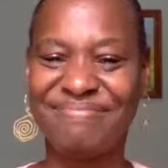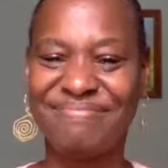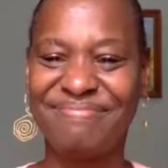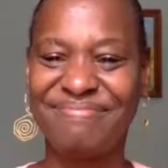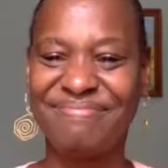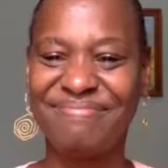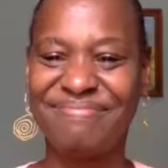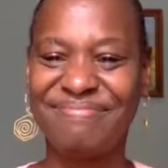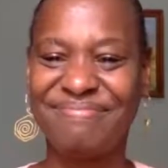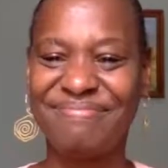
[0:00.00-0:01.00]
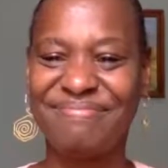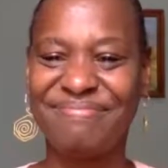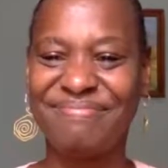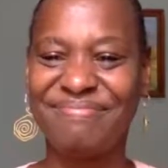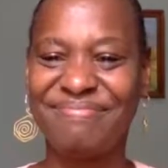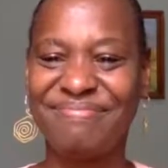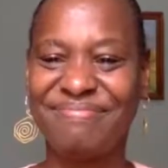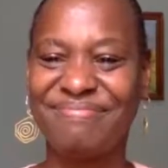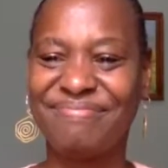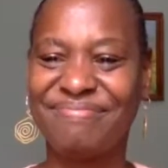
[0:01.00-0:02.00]

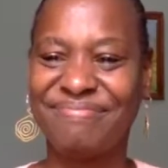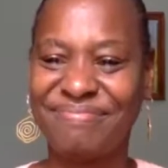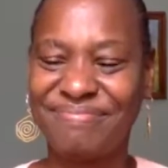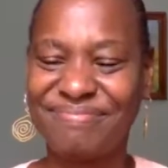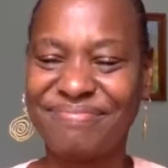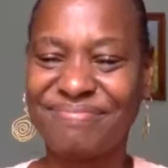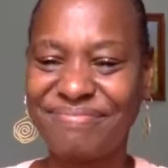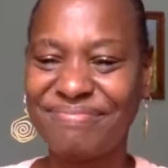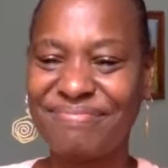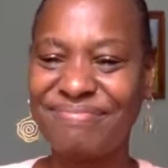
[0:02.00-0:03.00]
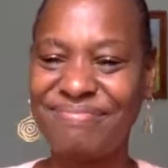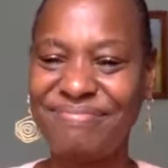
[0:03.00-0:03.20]
No words are spoken by the person on screen.